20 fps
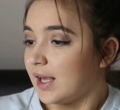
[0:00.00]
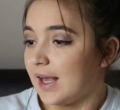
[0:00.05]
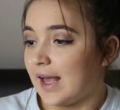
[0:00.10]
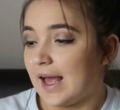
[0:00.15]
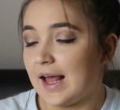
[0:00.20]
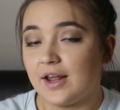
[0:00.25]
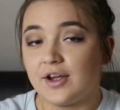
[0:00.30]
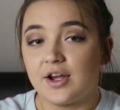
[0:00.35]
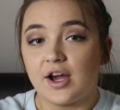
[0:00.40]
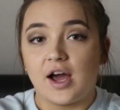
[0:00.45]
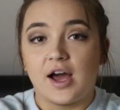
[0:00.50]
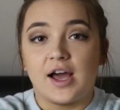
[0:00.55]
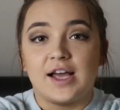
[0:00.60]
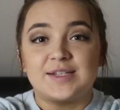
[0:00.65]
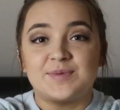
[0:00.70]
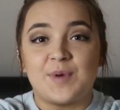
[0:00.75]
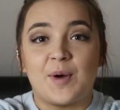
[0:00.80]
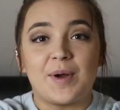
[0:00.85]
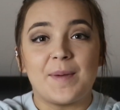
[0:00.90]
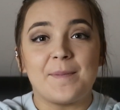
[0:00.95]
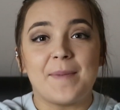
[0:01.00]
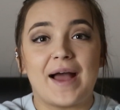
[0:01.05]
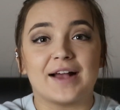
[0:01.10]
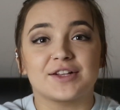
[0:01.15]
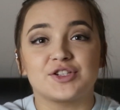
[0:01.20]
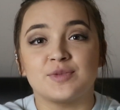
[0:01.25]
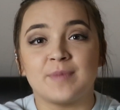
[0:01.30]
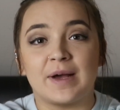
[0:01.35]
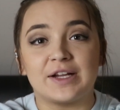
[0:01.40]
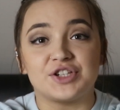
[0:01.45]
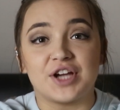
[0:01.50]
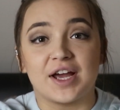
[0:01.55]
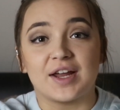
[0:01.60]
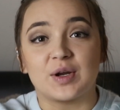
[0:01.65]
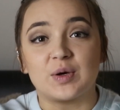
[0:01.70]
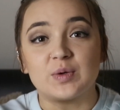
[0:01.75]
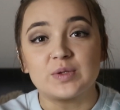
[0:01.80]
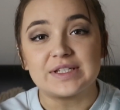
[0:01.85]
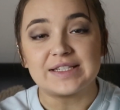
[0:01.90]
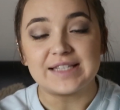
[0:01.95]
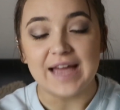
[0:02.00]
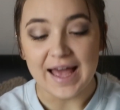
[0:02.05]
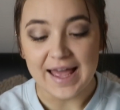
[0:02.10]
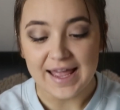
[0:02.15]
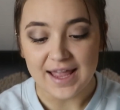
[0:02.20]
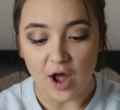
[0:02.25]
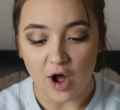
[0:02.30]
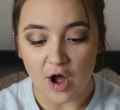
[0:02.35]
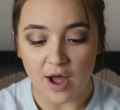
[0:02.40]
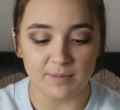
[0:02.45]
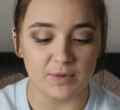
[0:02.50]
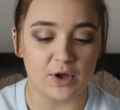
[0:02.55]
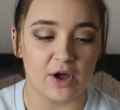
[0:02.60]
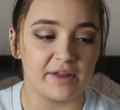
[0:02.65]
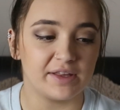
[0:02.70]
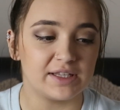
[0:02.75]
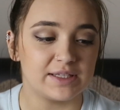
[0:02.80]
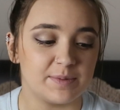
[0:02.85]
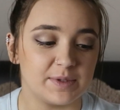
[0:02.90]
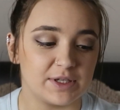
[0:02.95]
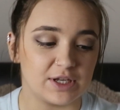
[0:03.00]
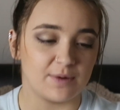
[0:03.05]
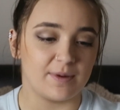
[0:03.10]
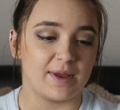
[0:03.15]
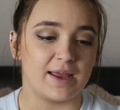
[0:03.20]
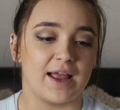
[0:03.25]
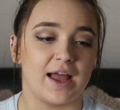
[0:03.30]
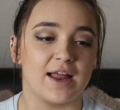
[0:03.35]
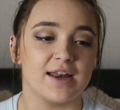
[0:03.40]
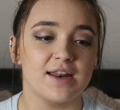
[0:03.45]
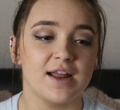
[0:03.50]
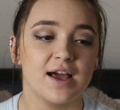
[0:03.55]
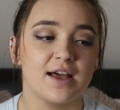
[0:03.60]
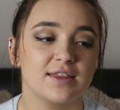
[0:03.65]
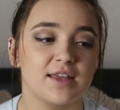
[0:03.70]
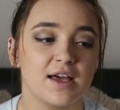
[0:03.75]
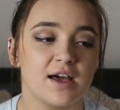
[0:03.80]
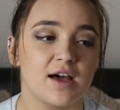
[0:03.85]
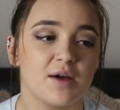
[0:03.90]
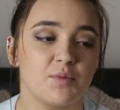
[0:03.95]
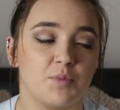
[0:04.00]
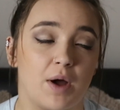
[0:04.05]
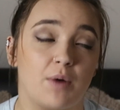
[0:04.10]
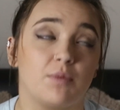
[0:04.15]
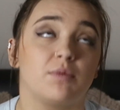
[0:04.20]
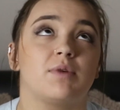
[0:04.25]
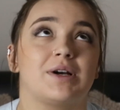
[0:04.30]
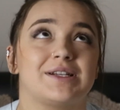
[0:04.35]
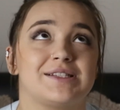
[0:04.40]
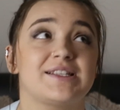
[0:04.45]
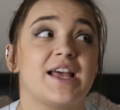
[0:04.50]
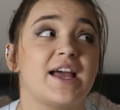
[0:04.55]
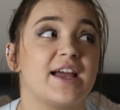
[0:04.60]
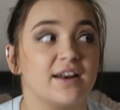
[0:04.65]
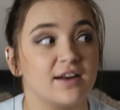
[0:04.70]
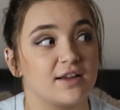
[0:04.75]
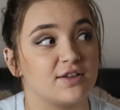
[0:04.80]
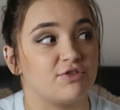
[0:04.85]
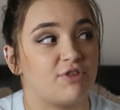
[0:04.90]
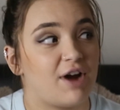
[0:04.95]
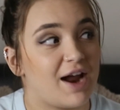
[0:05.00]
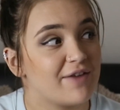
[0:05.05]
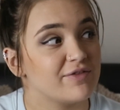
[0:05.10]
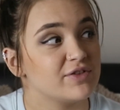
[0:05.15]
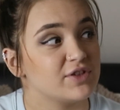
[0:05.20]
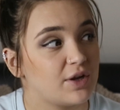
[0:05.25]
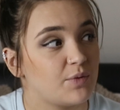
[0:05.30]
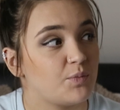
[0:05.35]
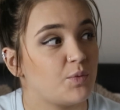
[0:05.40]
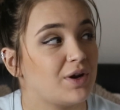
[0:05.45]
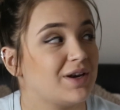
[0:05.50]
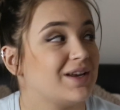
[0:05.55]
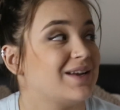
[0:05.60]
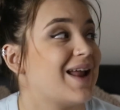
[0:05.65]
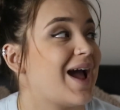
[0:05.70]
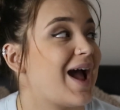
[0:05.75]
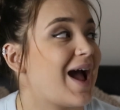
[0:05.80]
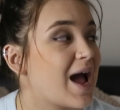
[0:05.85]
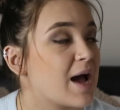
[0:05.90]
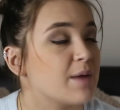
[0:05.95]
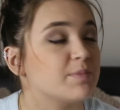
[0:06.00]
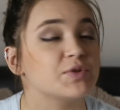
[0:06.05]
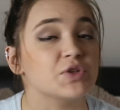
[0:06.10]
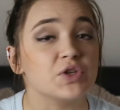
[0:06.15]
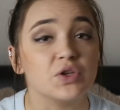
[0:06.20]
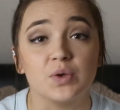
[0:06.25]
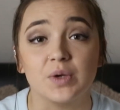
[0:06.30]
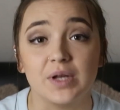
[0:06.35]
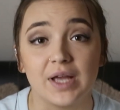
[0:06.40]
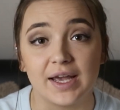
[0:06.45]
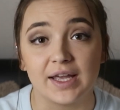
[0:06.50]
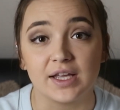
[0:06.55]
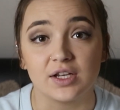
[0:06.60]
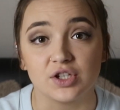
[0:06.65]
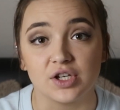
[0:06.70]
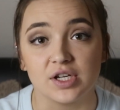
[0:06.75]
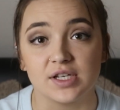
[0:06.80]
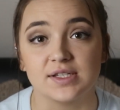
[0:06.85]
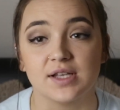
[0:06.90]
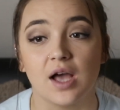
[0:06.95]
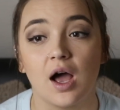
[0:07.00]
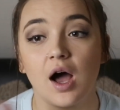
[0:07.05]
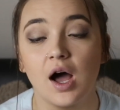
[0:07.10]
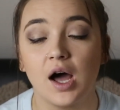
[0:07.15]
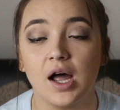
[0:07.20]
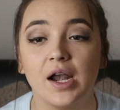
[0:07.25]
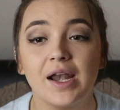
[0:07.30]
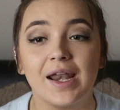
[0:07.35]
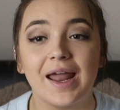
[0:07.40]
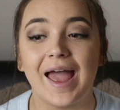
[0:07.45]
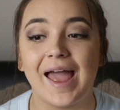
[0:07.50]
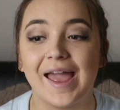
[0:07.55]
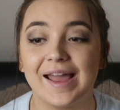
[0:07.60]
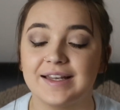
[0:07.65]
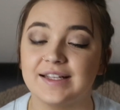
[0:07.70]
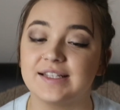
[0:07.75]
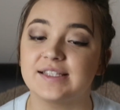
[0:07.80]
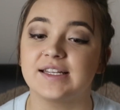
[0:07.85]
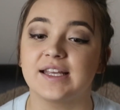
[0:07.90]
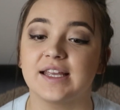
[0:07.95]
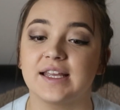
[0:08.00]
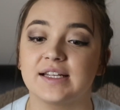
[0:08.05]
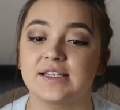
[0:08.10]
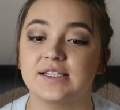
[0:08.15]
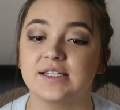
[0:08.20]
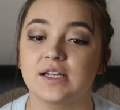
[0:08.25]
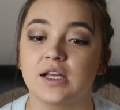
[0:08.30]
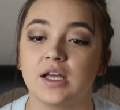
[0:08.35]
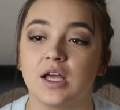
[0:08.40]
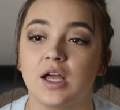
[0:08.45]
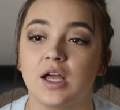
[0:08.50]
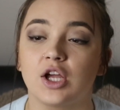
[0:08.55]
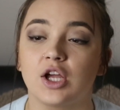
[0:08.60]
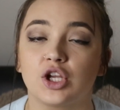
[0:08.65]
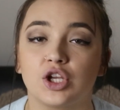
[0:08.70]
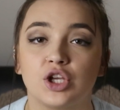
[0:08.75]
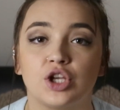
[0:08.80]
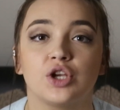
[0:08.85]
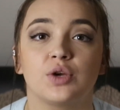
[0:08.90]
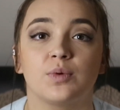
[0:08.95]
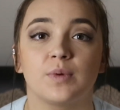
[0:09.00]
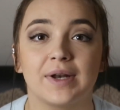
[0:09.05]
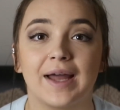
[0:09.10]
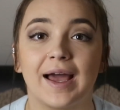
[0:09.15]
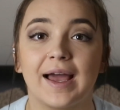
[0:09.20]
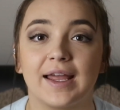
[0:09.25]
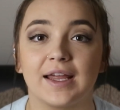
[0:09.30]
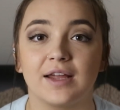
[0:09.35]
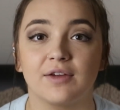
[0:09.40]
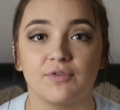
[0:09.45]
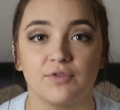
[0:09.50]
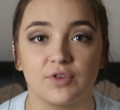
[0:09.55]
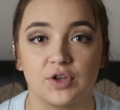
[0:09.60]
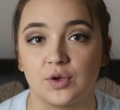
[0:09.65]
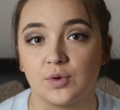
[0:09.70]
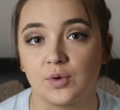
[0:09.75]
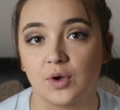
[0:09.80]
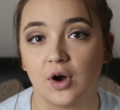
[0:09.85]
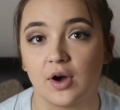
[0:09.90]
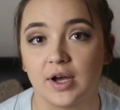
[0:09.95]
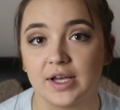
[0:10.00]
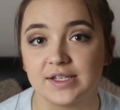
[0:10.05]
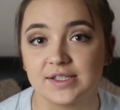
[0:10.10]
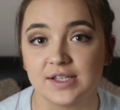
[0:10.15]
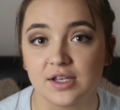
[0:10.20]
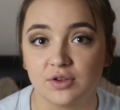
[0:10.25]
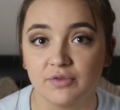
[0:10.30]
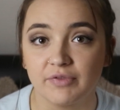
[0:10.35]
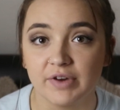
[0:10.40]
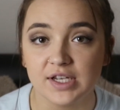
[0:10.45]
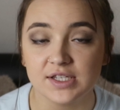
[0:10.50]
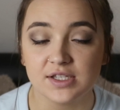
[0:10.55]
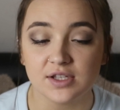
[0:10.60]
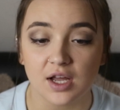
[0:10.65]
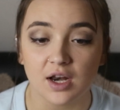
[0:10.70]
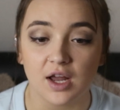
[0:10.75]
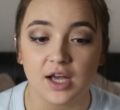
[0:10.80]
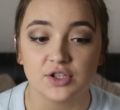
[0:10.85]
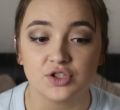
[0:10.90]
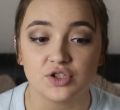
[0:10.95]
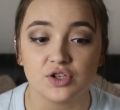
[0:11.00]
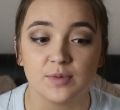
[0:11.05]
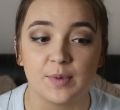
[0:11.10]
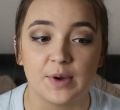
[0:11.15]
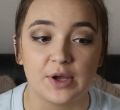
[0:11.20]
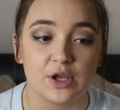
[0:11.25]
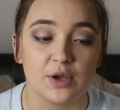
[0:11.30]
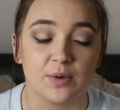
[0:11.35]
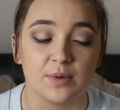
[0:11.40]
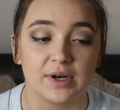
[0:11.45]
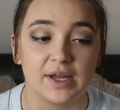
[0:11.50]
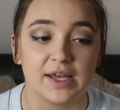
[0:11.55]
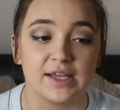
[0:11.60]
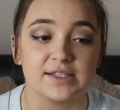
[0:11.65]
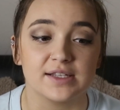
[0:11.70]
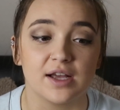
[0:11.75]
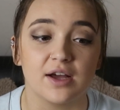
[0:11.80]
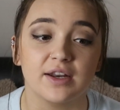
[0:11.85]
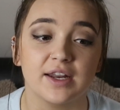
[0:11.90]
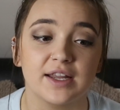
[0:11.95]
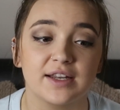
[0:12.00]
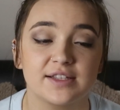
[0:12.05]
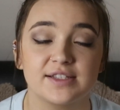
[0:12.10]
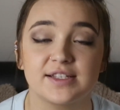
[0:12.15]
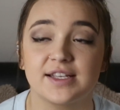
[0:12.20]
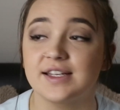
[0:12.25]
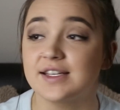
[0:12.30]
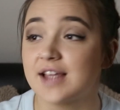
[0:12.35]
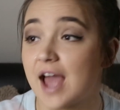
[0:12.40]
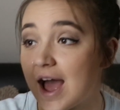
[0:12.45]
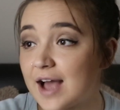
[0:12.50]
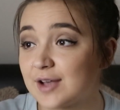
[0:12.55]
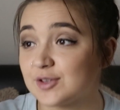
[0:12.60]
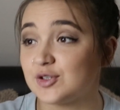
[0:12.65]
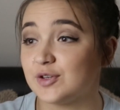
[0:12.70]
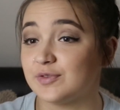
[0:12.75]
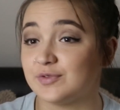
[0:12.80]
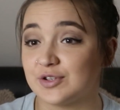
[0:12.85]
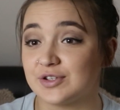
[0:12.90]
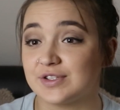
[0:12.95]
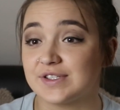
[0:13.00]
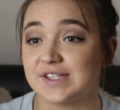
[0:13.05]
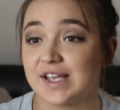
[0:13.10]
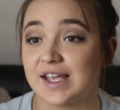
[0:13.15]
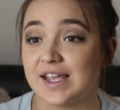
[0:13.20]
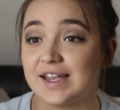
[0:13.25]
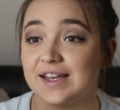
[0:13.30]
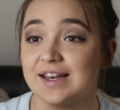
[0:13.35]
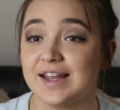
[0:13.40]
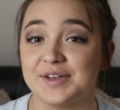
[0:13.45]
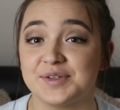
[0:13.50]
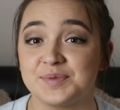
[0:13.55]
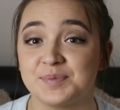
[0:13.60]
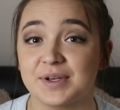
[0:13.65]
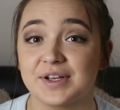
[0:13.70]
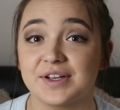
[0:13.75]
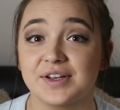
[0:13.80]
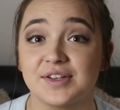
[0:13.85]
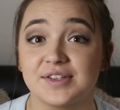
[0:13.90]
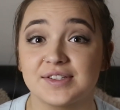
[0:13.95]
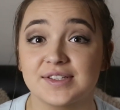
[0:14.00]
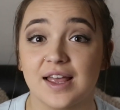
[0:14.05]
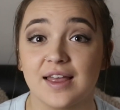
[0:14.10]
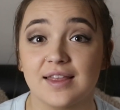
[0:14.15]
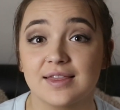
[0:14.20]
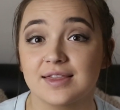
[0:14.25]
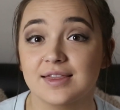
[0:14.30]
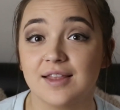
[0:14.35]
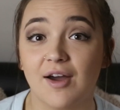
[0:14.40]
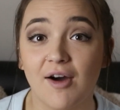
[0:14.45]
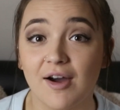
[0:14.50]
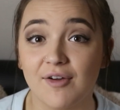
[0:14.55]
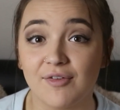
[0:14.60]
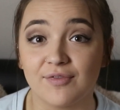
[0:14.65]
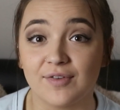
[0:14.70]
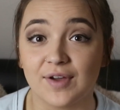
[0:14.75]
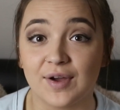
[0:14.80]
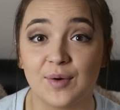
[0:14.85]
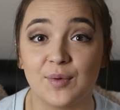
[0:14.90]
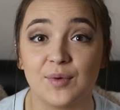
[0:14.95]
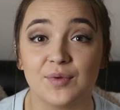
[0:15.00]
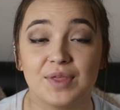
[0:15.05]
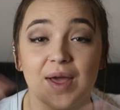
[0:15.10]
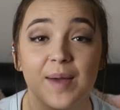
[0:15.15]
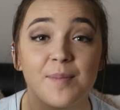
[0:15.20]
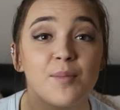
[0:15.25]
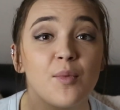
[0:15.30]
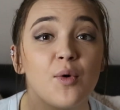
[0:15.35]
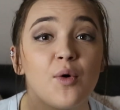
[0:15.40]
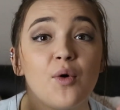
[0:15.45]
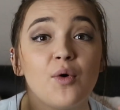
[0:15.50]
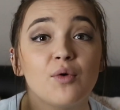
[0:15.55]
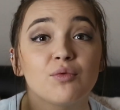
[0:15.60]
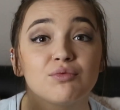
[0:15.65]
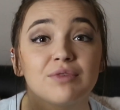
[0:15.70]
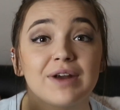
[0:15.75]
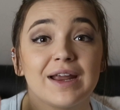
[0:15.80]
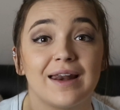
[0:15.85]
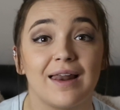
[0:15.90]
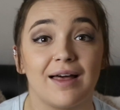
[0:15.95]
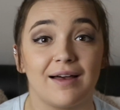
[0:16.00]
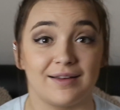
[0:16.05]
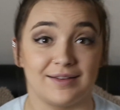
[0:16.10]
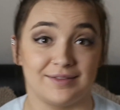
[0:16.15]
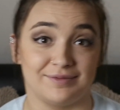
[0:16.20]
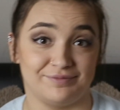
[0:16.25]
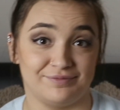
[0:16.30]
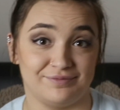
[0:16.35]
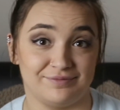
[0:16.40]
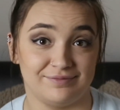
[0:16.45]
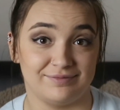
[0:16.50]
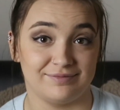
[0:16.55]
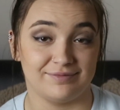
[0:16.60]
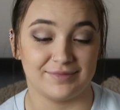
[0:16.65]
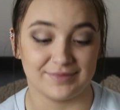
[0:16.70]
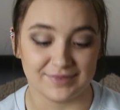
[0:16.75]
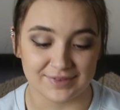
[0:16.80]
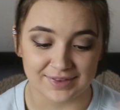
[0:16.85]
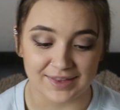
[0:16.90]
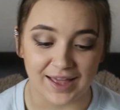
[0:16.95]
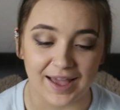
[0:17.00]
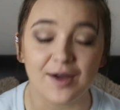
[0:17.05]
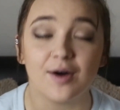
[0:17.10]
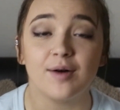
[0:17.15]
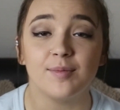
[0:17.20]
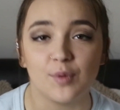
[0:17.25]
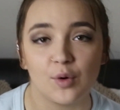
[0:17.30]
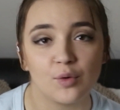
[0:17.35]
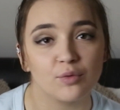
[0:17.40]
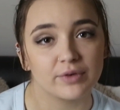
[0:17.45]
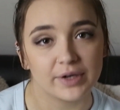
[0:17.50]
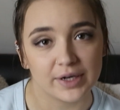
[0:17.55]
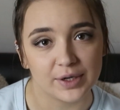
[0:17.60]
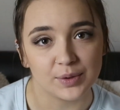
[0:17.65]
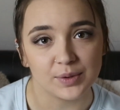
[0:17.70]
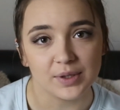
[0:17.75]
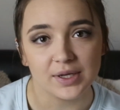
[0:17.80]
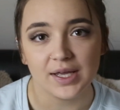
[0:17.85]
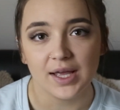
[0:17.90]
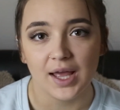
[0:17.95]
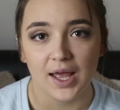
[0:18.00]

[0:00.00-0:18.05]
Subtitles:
Hello guys, welcome back to my channel. Today I'm going to be doing another, well, I say another, I haven't done one in absolutely ages, unedited Q&A for you guys. The reason I like to do my Q&As unedited, as you've just seen, is because I feel they're more realer. They are more real.